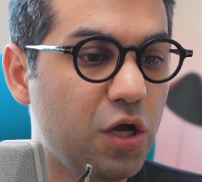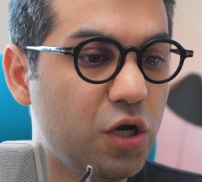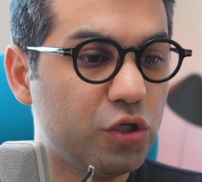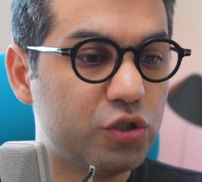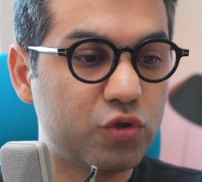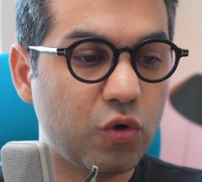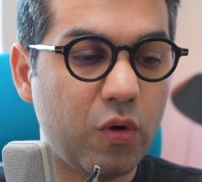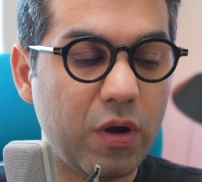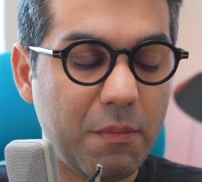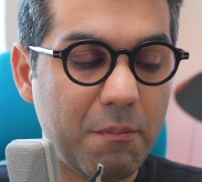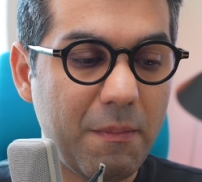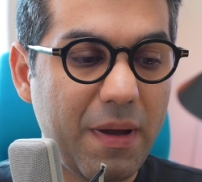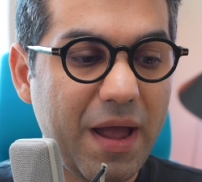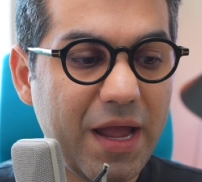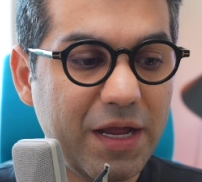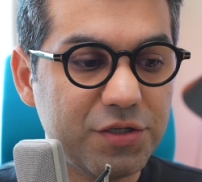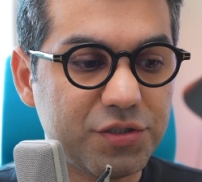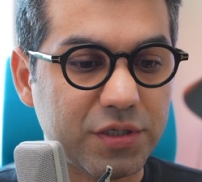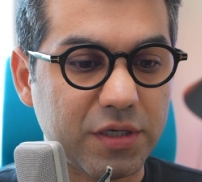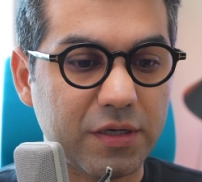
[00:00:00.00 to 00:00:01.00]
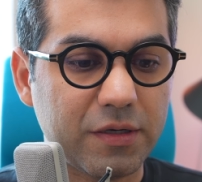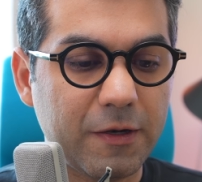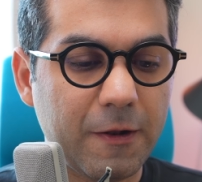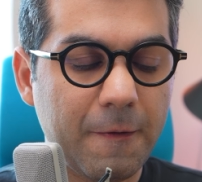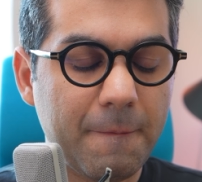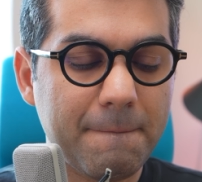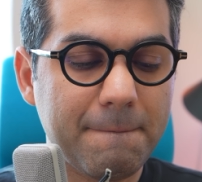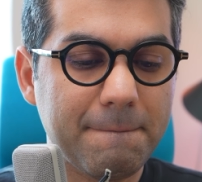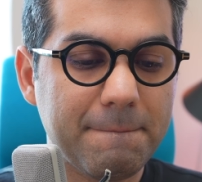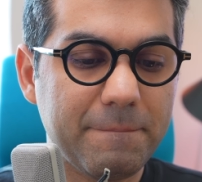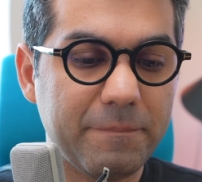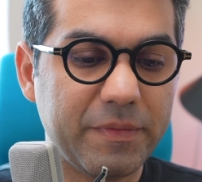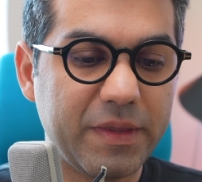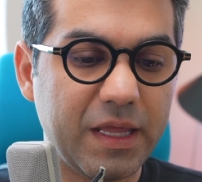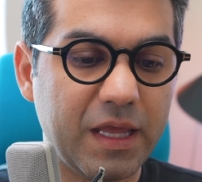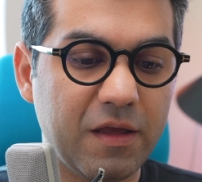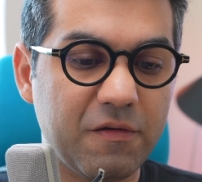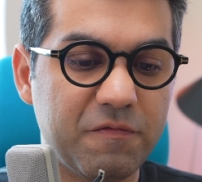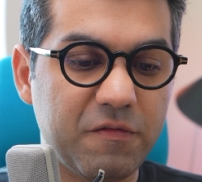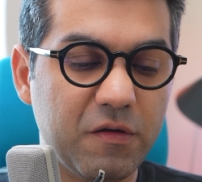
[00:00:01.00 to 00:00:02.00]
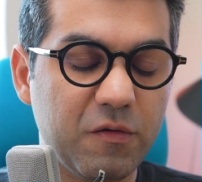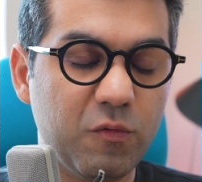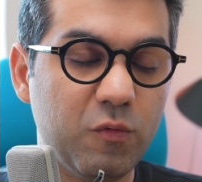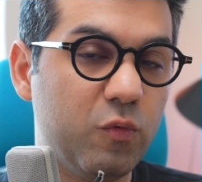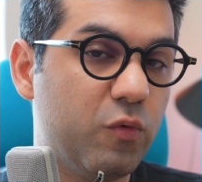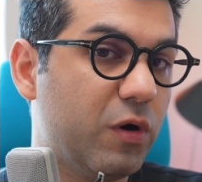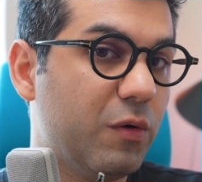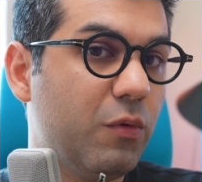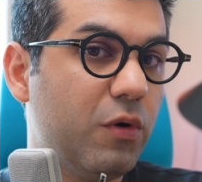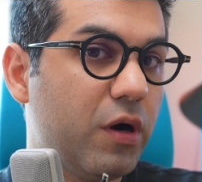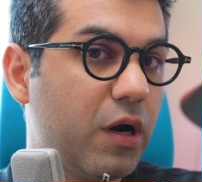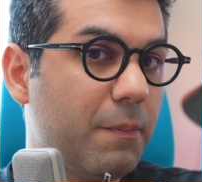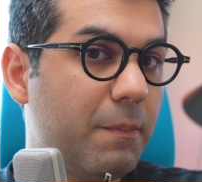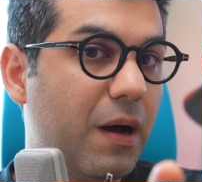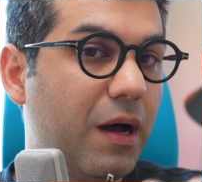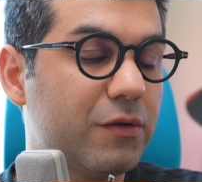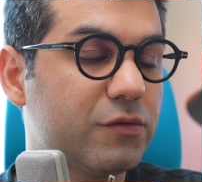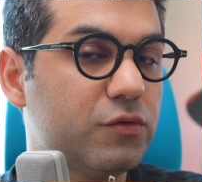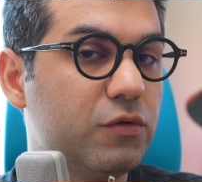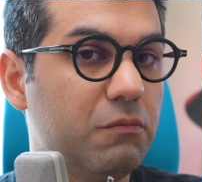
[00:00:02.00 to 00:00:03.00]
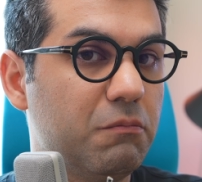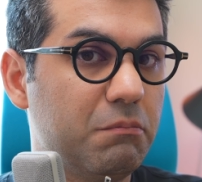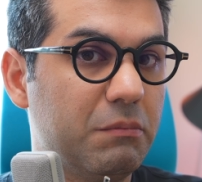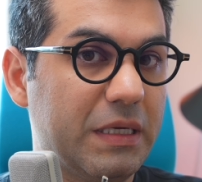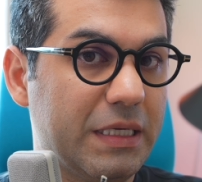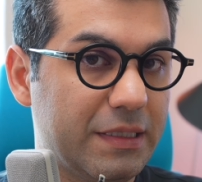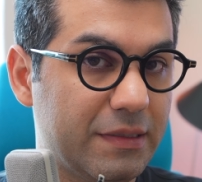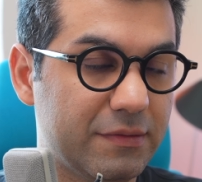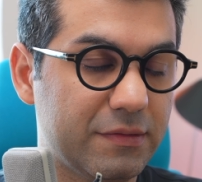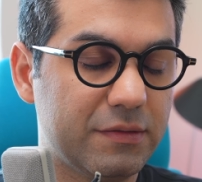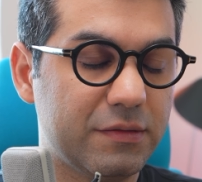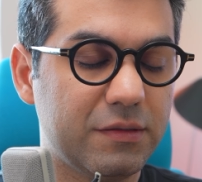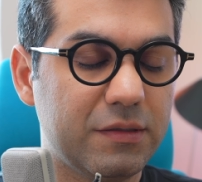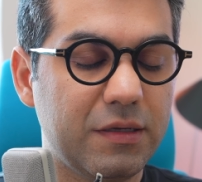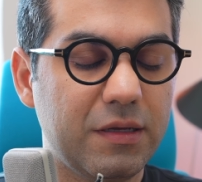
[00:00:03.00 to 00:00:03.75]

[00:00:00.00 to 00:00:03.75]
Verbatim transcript: So imagine if we were about to meet